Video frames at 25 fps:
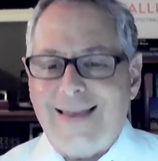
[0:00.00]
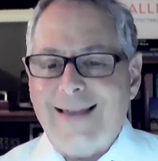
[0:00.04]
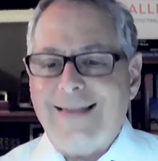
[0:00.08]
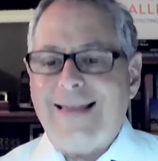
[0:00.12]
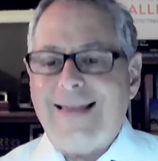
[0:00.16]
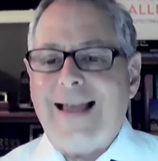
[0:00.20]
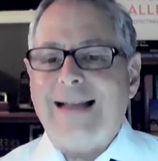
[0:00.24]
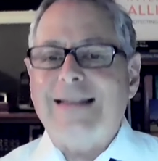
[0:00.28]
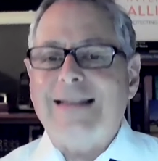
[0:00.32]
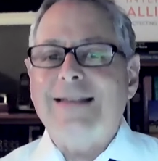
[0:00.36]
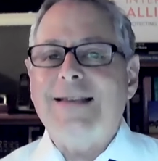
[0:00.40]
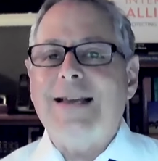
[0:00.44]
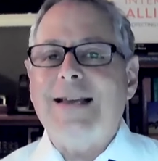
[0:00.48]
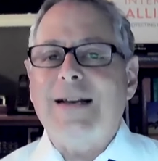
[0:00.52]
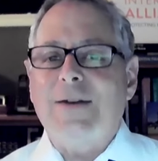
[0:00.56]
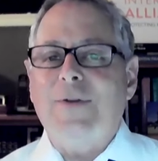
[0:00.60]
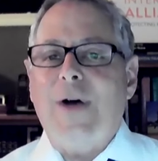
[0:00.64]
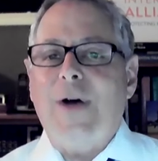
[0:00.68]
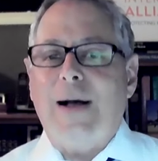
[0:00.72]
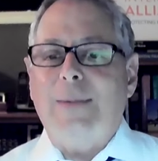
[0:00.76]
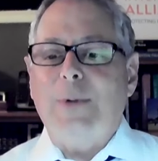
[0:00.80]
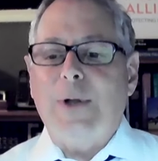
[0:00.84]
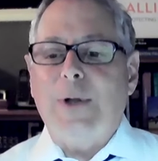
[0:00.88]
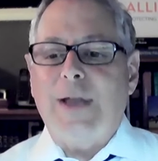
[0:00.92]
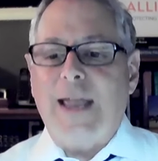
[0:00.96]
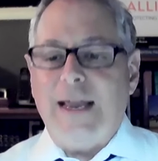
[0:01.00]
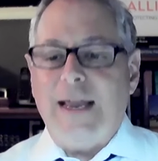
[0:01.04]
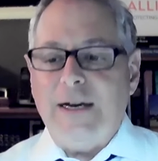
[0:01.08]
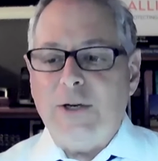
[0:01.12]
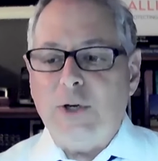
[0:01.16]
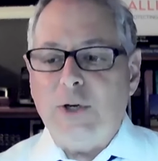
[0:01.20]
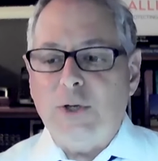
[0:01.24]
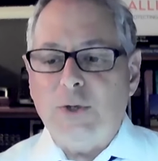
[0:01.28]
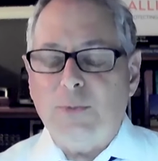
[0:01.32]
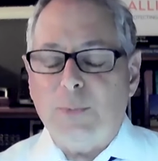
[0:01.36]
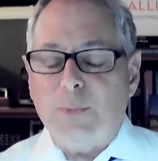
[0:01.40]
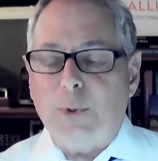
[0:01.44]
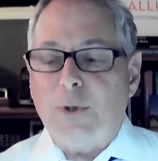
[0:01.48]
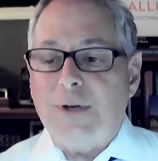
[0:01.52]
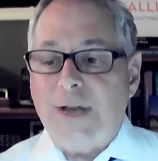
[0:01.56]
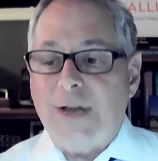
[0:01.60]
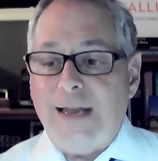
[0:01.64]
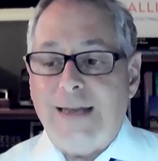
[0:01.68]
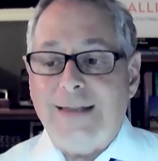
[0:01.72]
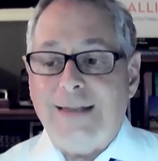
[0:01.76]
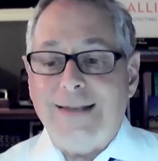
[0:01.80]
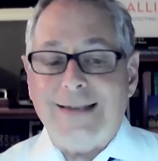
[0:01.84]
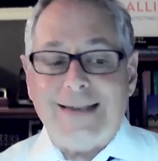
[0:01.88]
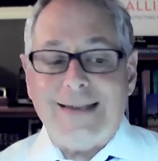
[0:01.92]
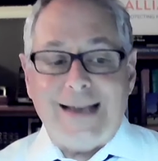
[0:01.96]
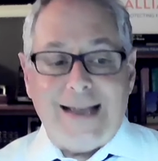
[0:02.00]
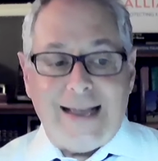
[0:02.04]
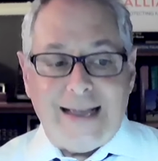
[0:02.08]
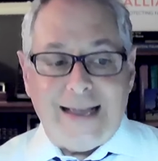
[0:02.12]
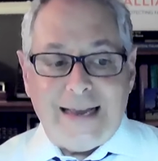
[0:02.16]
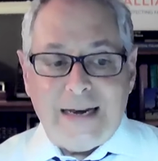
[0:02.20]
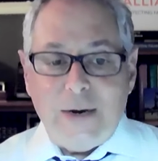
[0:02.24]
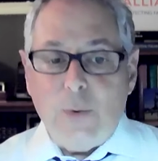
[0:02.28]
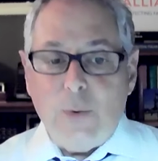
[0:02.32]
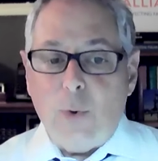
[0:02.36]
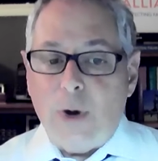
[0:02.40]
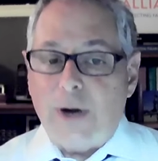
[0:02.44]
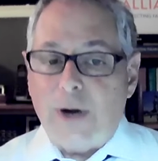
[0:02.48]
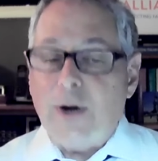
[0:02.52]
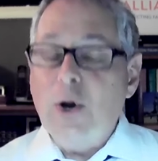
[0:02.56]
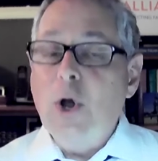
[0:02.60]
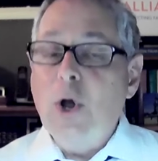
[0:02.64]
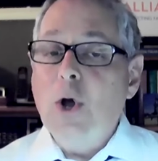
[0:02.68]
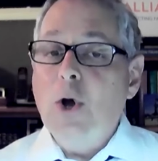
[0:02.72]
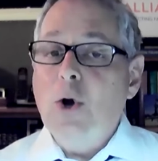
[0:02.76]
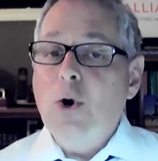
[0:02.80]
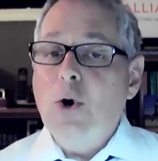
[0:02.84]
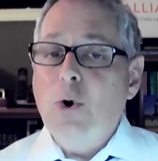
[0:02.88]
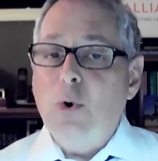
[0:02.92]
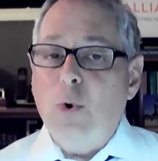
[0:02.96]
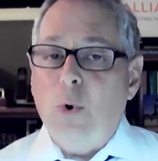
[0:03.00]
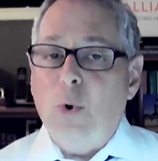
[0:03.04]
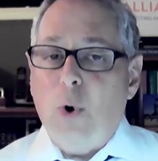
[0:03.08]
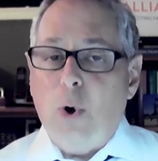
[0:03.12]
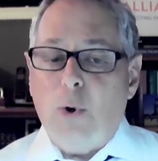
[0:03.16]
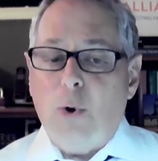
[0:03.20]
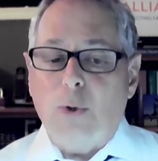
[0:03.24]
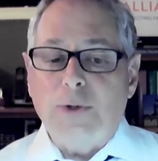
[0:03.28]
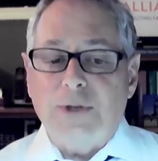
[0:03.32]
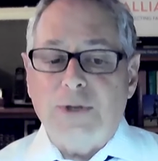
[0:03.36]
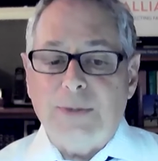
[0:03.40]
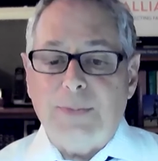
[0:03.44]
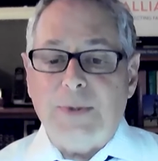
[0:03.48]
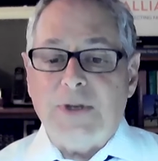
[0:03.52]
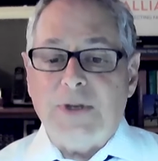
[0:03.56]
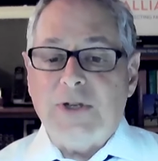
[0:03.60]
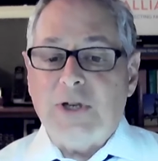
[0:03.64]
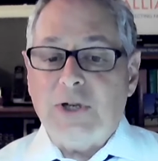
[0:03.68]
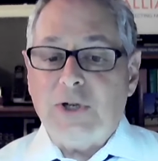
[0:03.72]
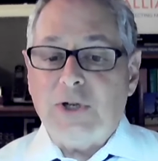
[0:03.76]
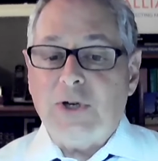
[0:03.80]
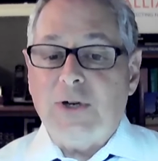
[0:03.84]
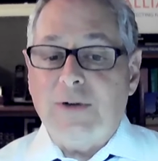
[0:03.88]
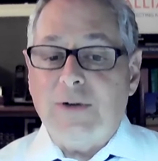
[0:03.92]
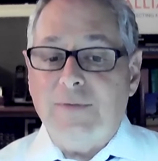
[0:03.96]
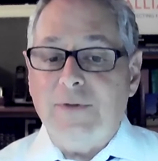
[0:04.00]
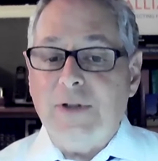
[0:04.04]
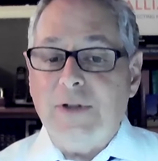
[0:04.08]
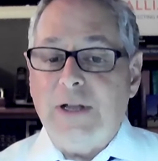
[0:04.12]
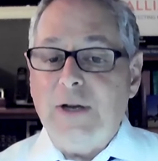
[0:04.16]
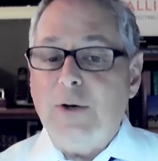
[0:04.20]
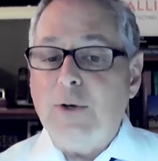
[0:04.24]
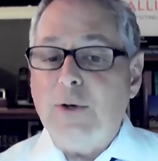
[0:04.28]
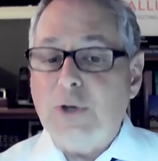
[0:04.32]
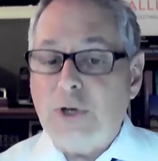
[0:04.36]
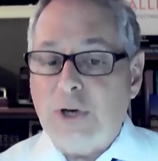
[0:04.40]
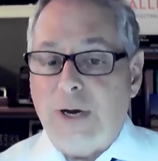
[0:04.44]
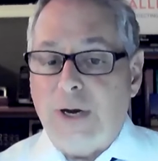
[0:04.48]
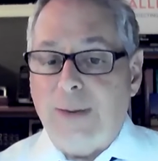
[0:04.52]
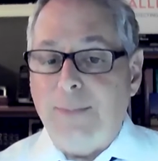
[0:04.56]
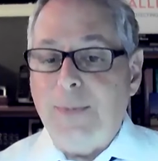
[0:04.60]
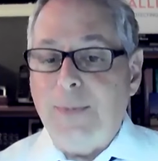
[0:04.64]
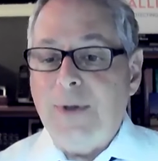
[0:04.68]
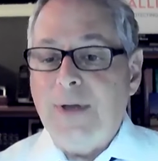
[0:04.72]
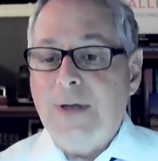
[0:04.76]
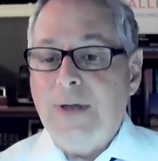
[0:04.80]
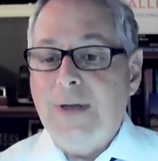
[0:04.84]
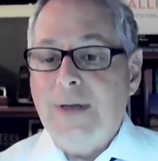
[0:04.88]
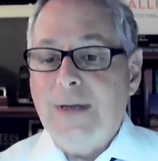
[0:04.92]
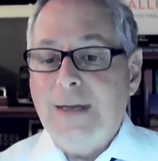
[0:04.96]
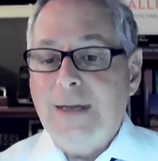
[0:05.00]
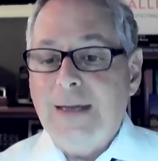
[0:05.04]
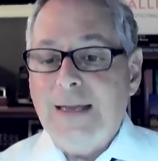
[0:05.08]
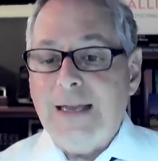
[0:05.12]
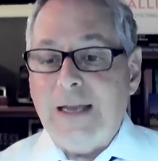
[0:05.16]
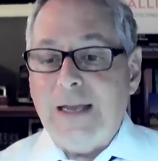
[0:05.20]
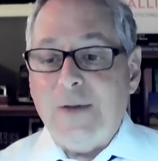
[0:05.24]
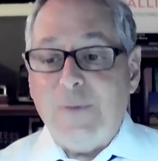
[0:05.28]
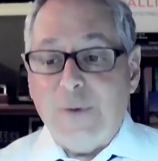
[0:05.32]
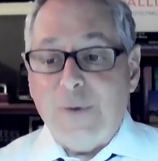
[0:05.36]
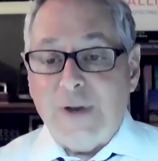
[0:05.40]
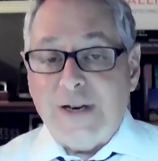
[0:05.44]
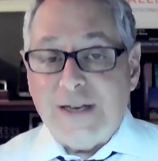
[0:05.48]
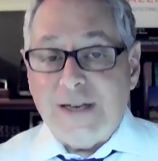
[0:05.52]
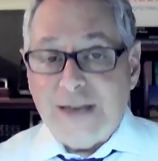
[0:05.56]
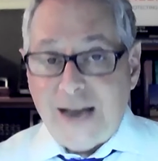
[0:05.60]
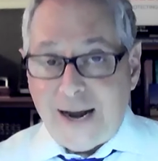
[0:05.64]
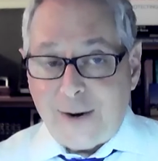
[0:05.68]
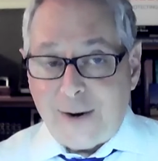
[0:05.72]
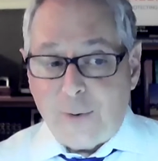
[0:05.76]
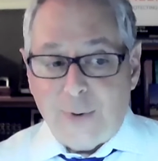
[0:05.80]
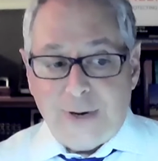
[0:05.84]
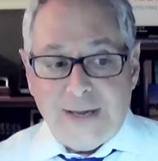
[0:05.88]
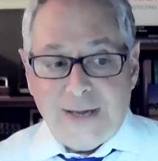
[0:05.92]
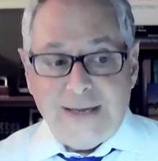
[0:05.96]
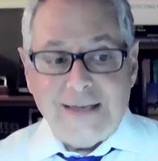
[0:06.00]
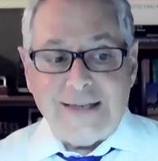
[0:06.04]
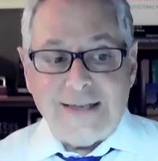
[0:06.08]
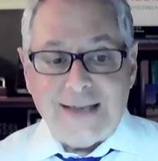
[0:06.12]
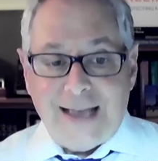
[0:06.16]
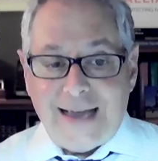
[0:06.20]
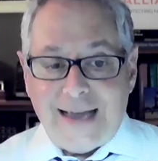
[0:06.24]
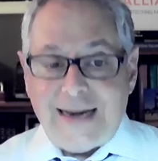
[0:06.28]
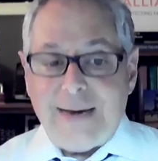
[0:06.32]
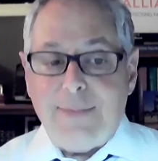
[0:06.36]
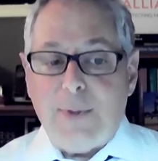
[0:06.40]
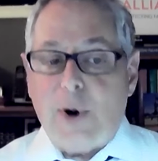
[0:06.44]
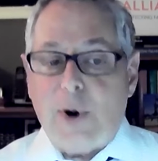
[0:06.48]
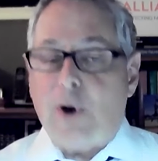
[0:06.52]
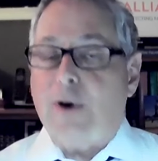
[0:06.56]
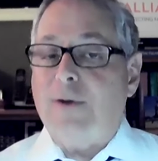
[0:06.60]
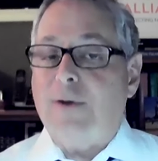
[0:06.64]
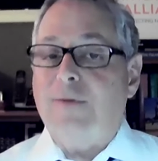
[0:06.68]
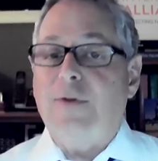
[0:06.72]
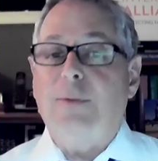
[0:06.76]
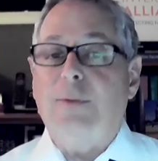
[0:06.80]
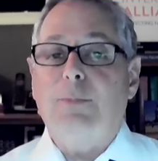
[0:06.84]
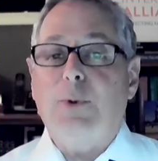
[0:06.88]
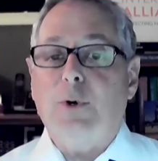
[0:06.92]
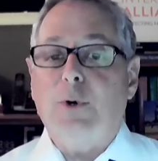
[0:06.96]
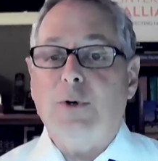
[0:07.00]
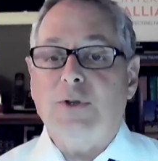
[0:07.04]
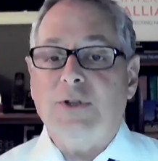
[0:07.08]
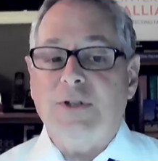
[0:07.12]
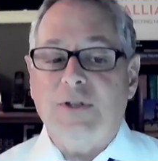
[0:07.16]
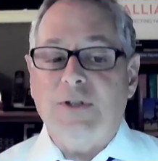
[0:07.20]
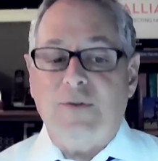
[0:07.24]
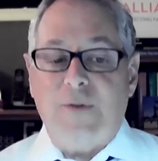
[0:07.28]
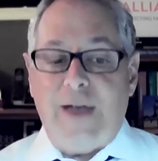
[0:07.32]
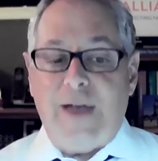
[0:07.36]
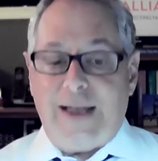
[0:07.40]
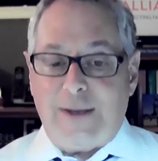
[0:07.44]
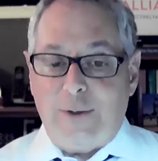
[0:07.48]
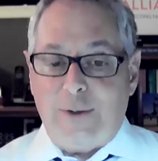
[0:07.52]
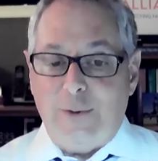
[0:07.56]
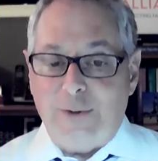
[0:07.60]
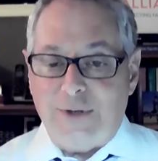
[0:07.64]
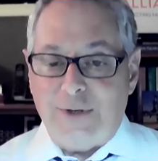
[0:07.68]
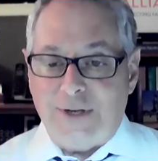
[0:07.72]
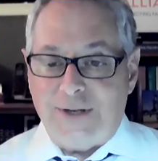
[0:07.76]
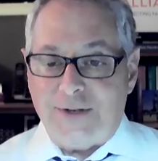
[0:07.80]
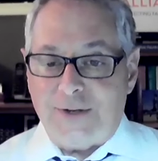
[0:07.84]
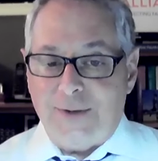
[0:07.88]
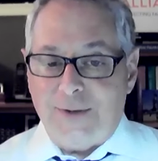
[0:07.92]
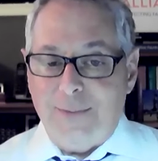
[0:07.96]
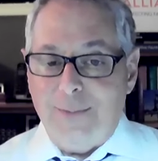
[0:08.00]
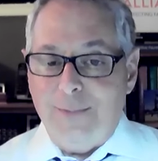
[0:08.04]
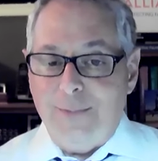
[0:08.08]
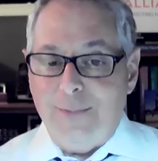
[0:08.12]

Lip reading: that set of obligations pertains to anyone who holds a position of leadership if integrity is any part of the person's value system.